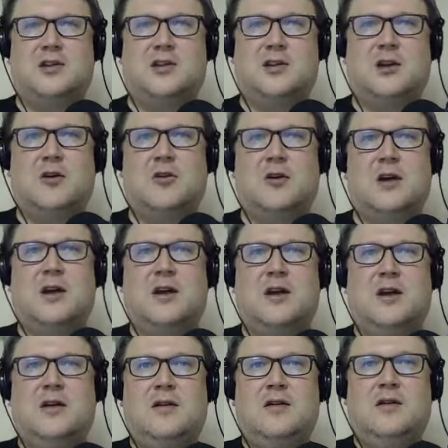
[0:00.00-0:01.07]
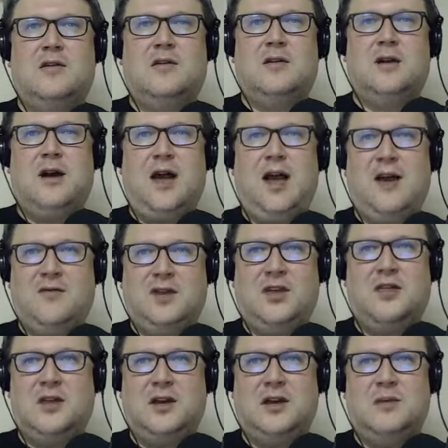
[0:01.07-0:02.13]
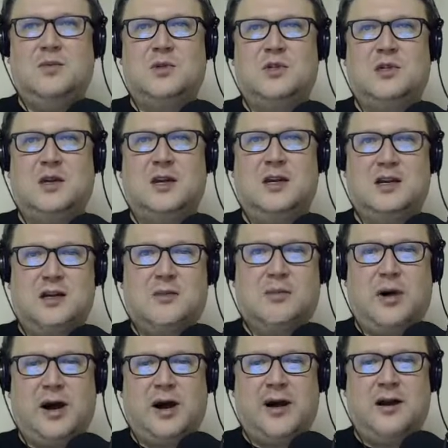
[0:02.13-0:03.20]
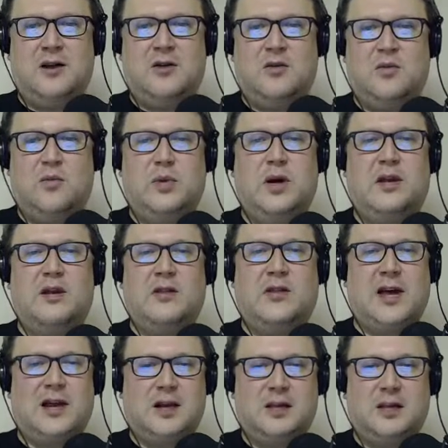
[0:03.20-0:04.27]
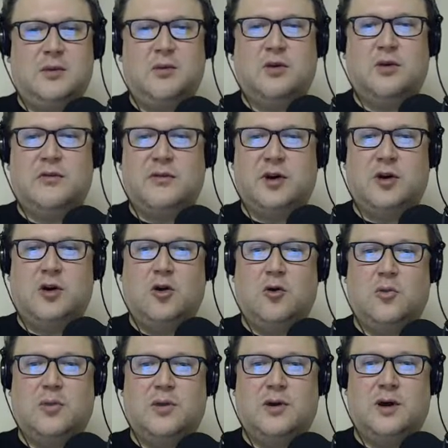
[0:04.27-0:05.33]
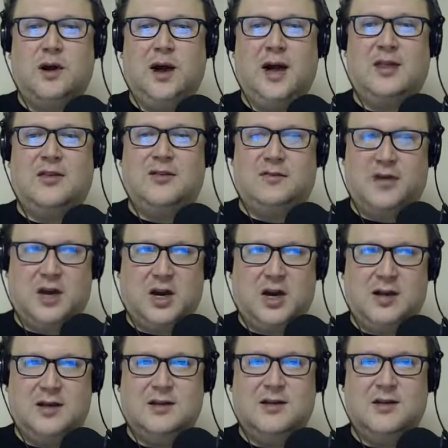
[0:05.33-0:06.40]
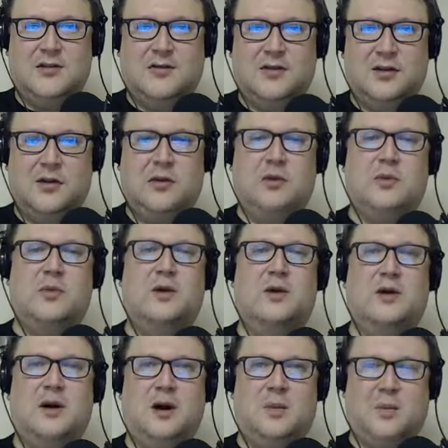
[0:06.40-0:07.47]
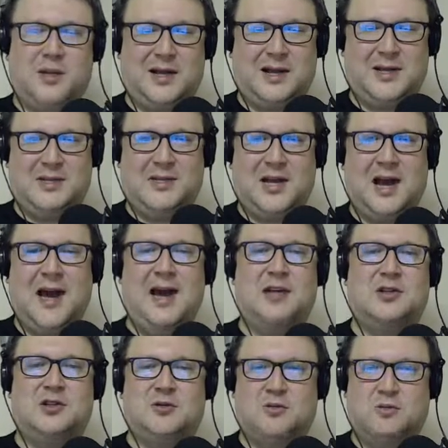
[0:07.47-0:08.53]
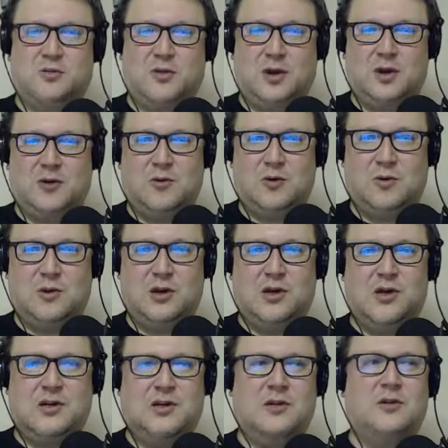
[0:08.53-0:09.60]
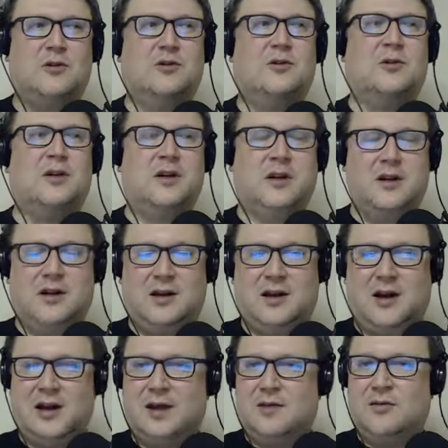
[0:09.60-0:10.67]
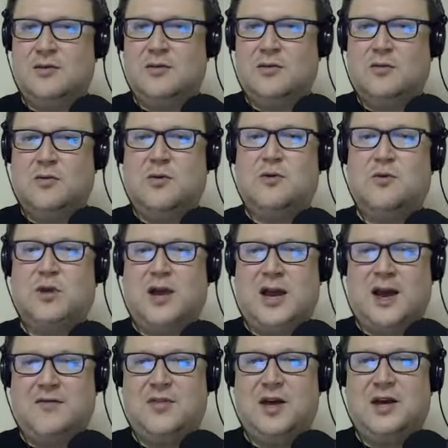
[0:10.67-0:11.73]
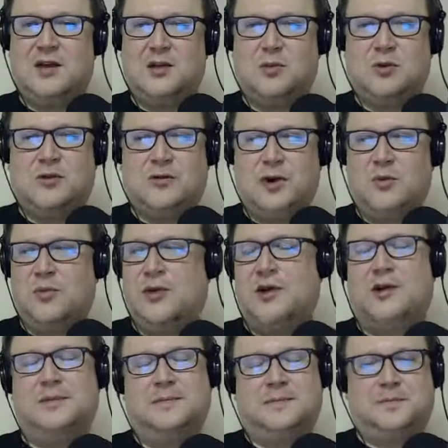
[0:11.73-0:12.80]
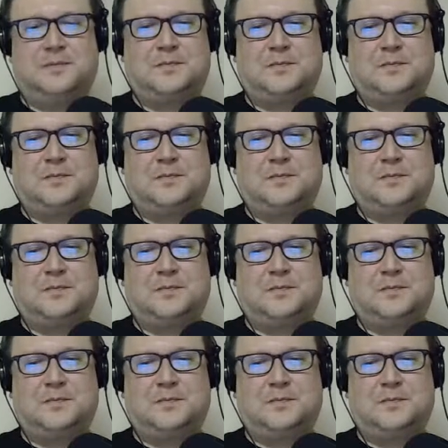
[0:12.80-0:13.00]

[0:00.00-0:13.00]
And so heavy themes in Empire, but that glimmer of hope at the very end of the film. A plan is hatched. We know what we're going to do. And we have that glimmer of hope there.